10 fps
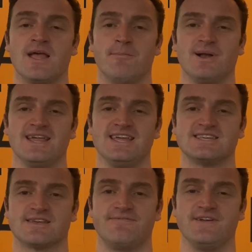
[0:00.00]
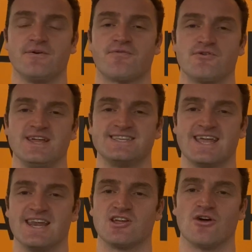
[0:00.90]
please feel free to
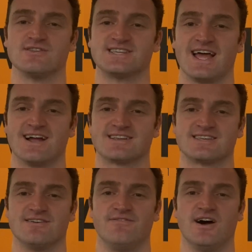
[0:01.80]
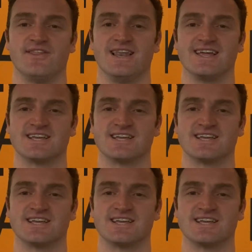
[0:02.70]
get in contact via the links